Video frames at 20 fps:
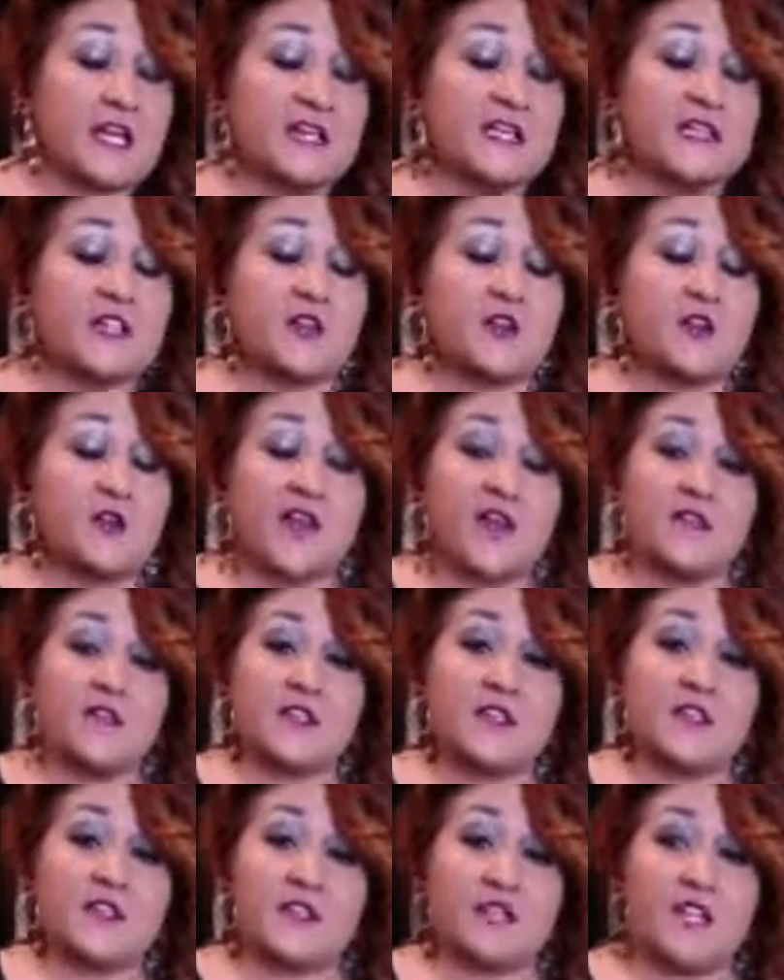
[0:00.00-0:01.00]
So you have to
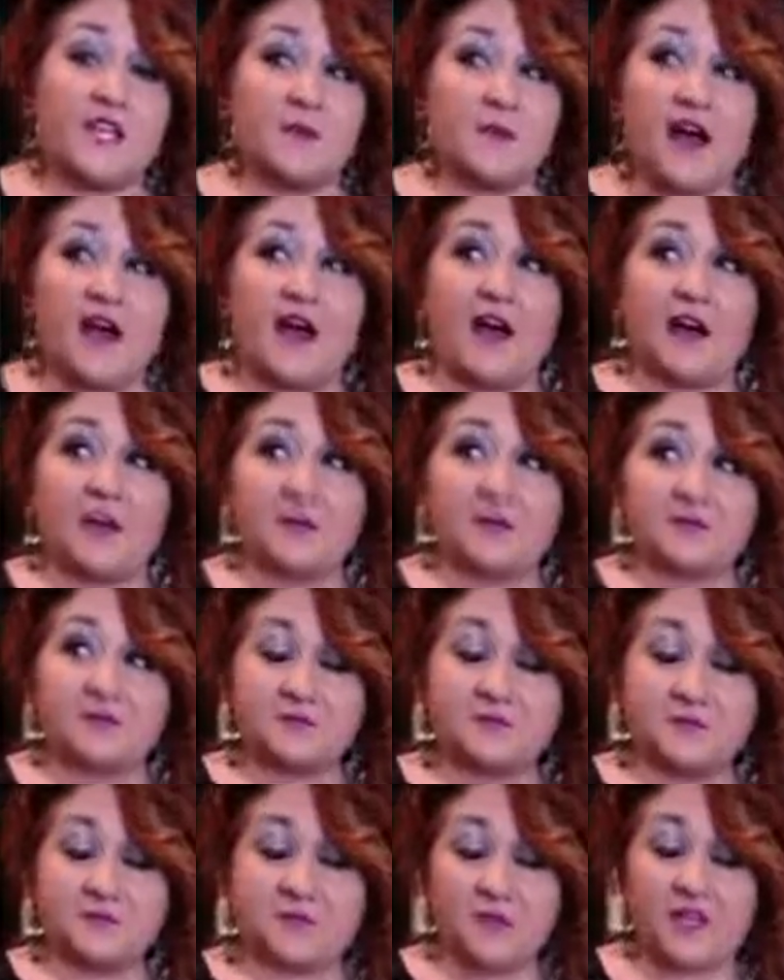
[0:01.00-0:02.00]
think about,
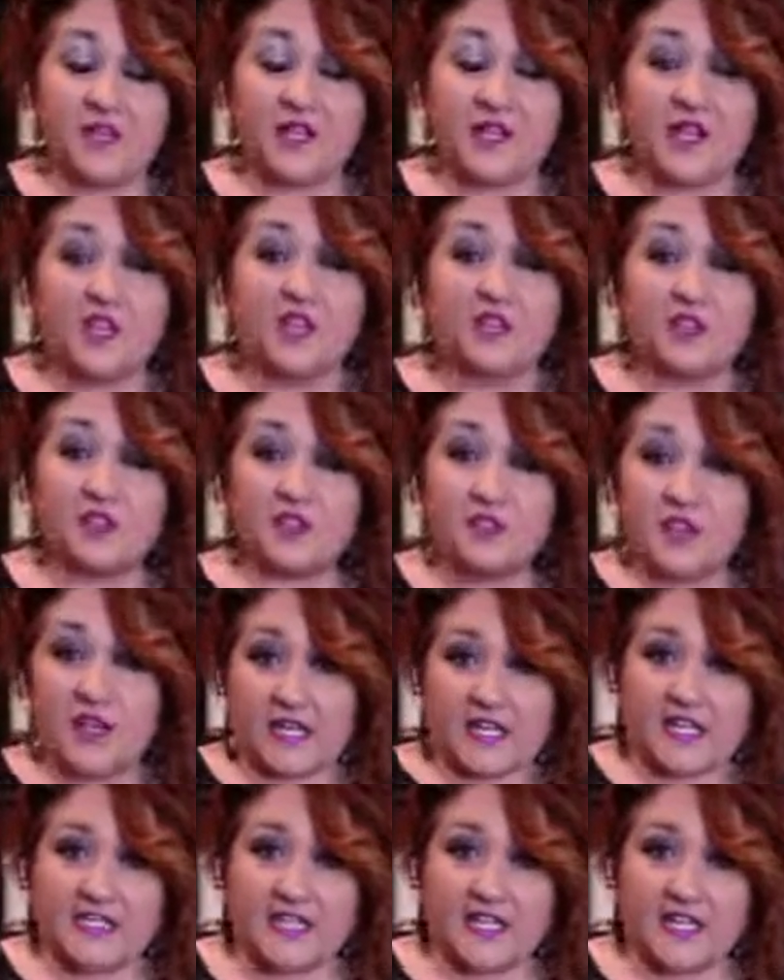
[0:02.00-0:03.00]
like, our little
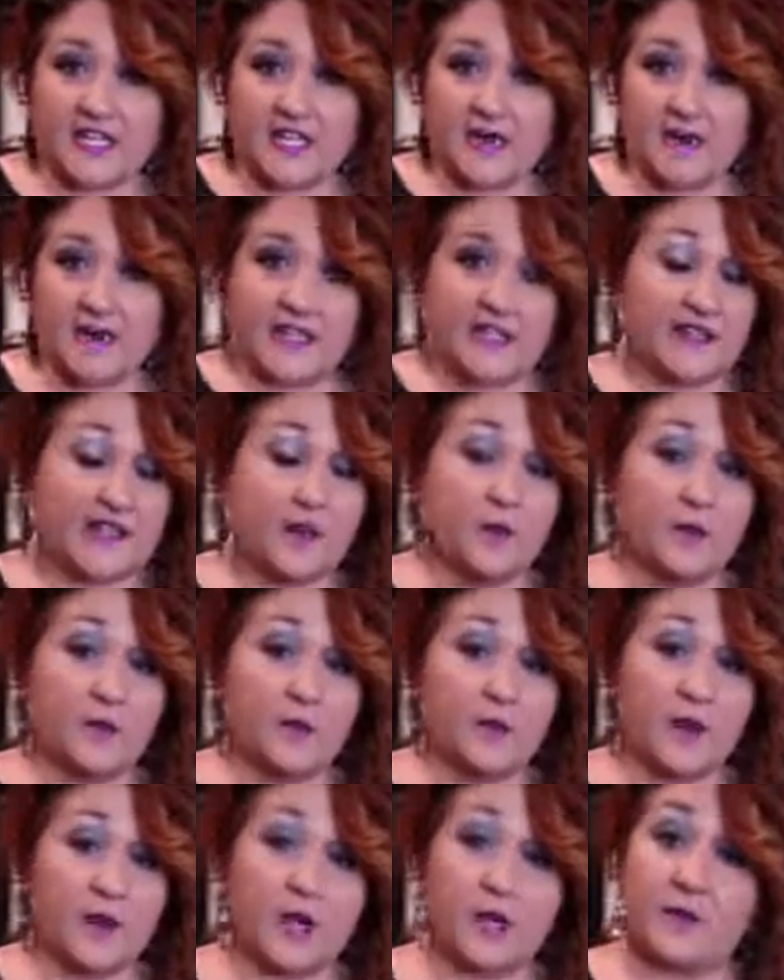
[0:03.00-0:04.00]
ladies that come in, they want to
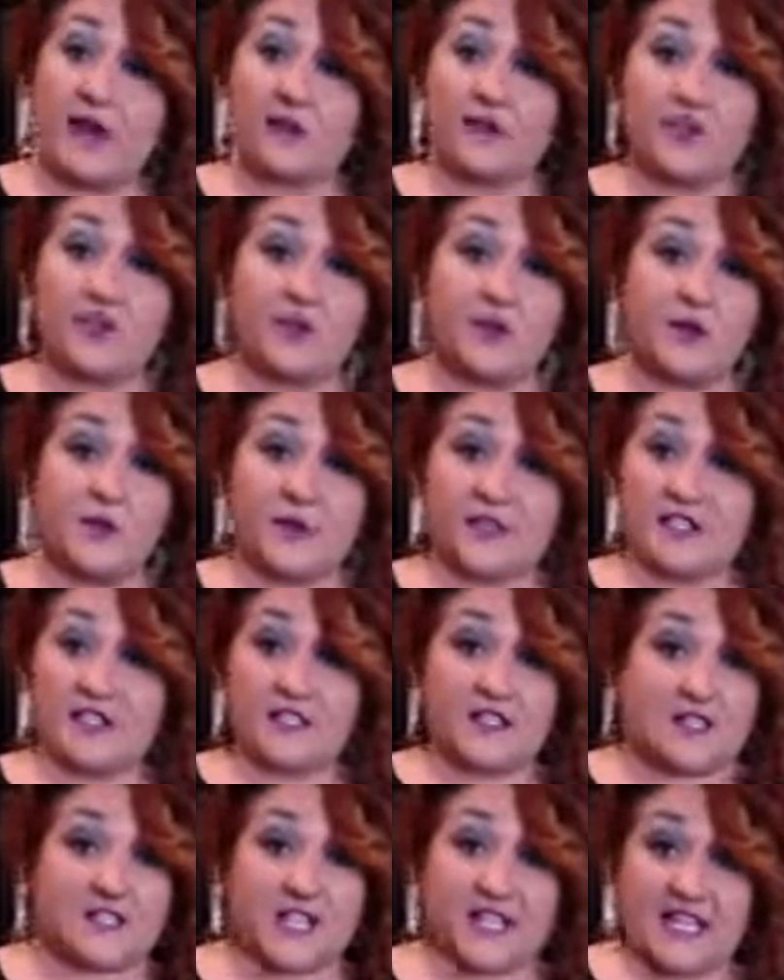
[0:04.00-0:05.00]
perm every 3 months because
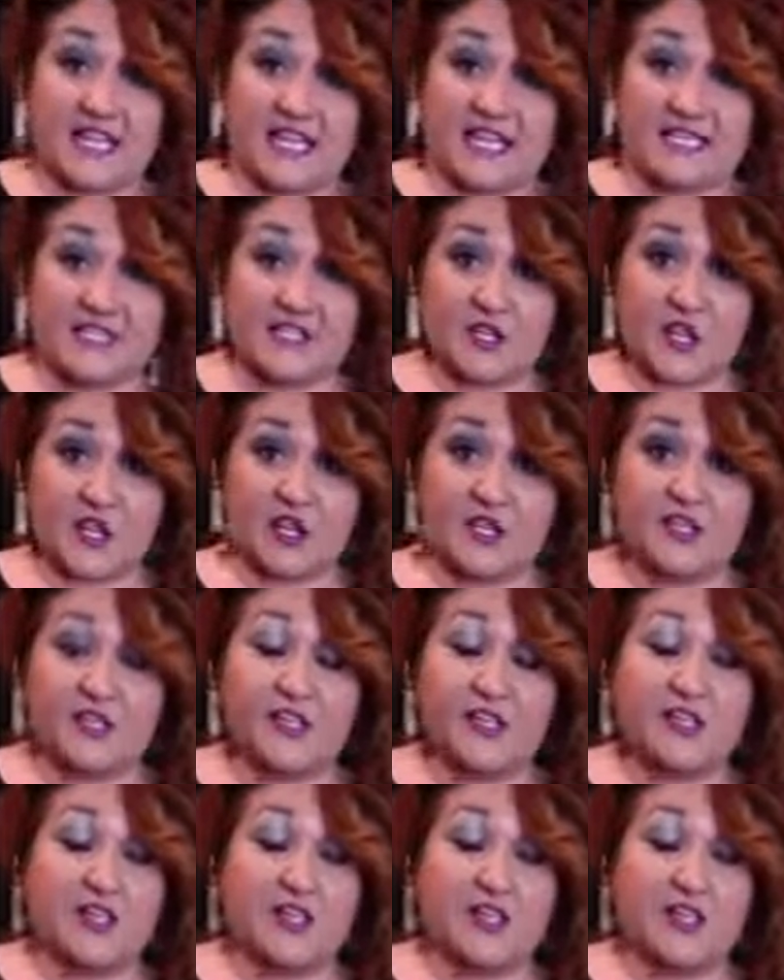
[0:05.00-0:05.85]
they think it's gone.